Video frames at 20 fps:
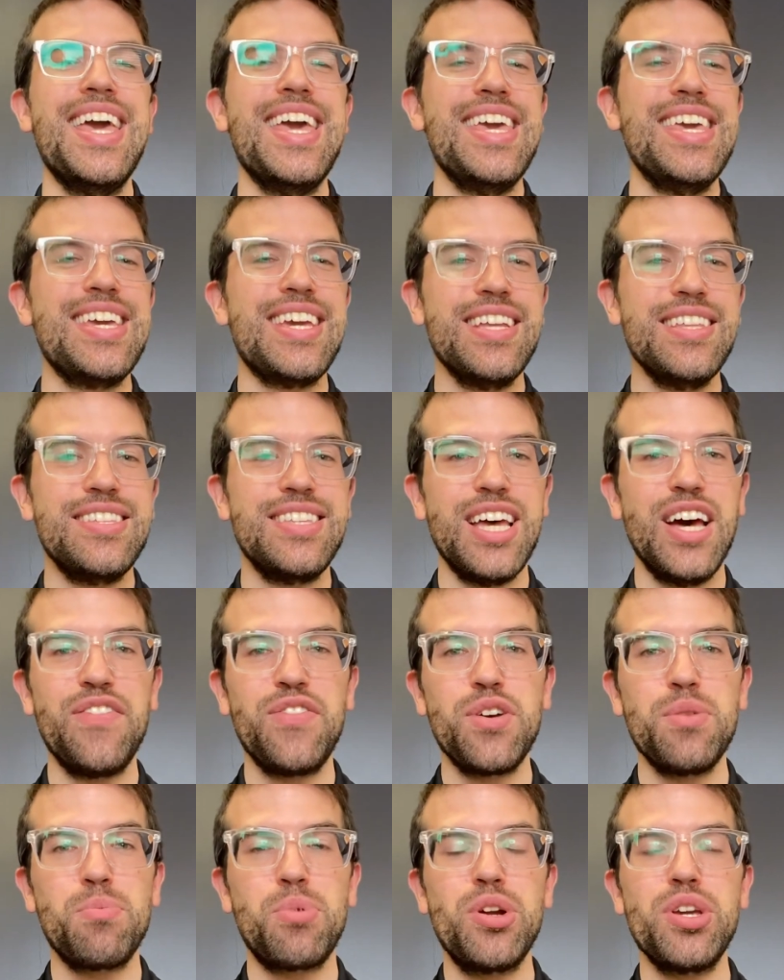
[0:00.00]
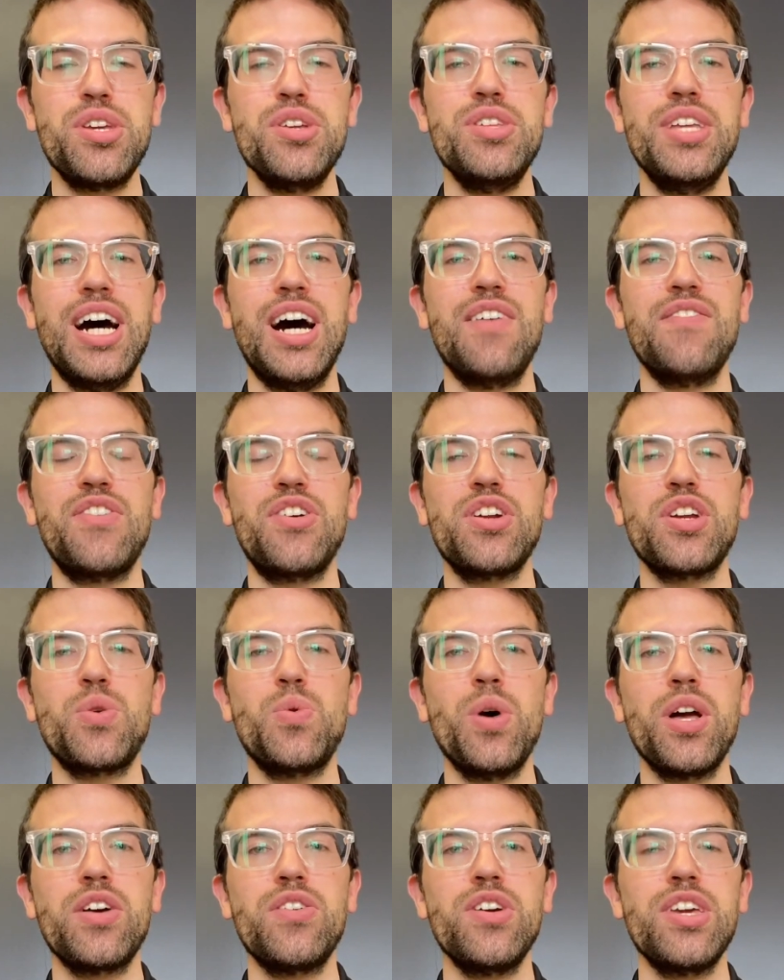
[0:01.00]
he can definitely break you down very
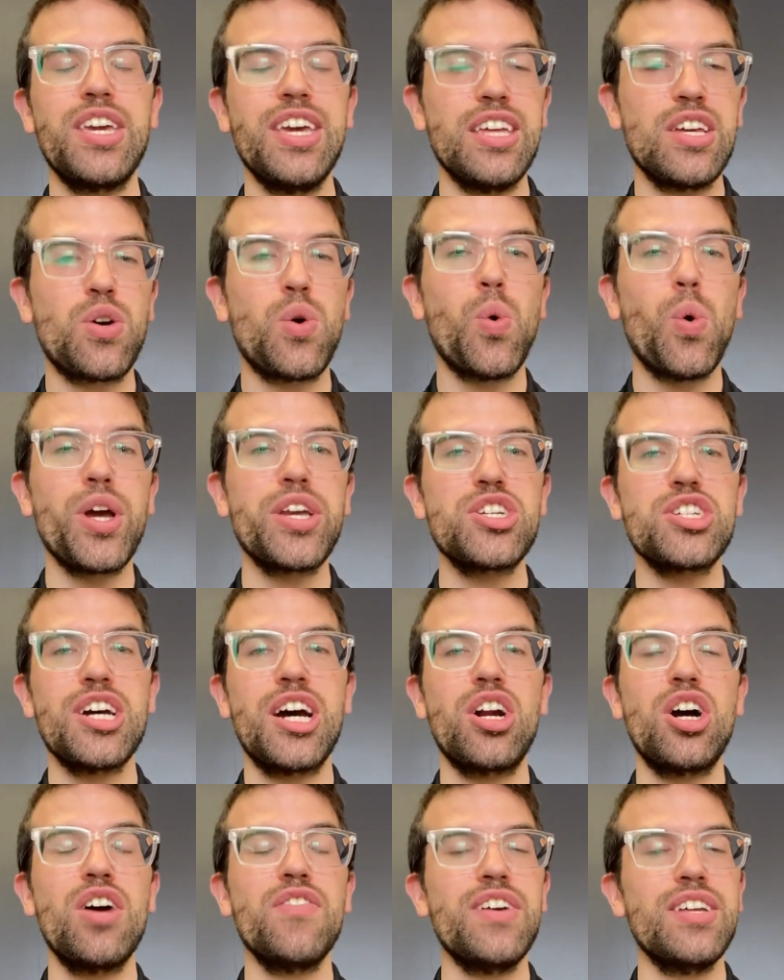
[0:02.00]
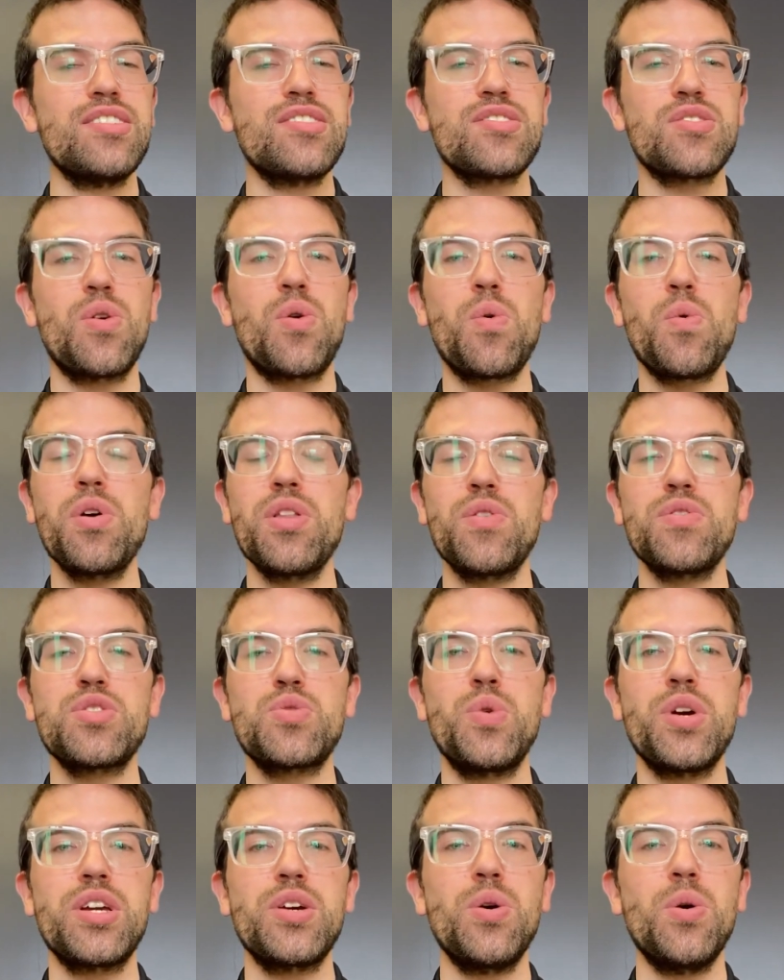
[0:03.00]
quickly, get a quick shot off, and score one of those
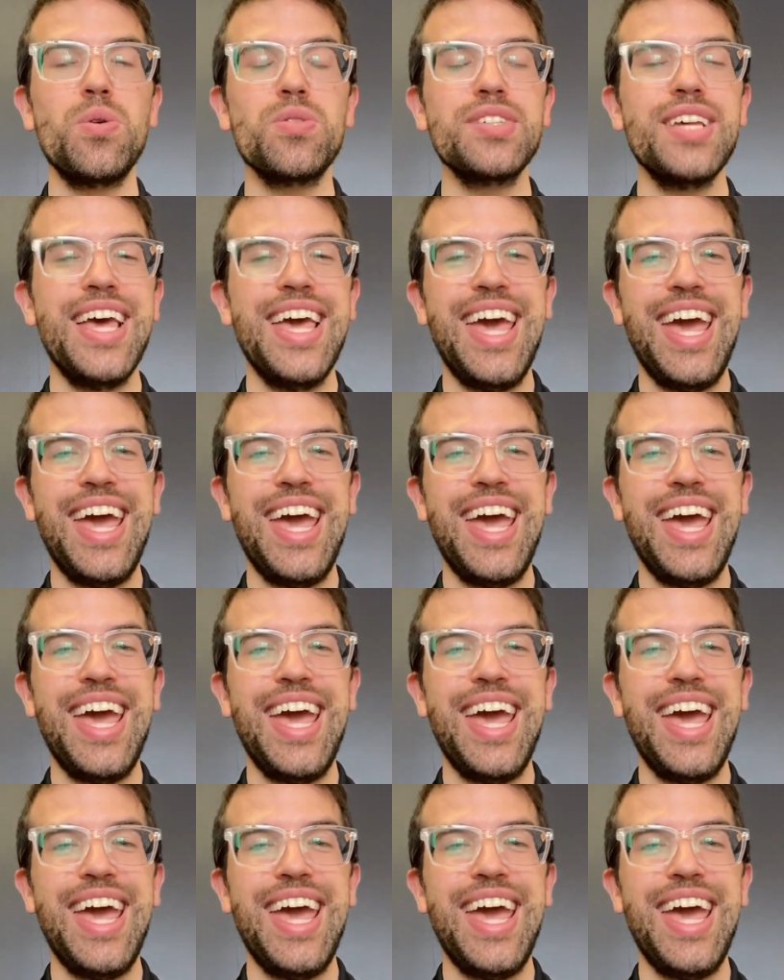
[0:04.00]
quick goals.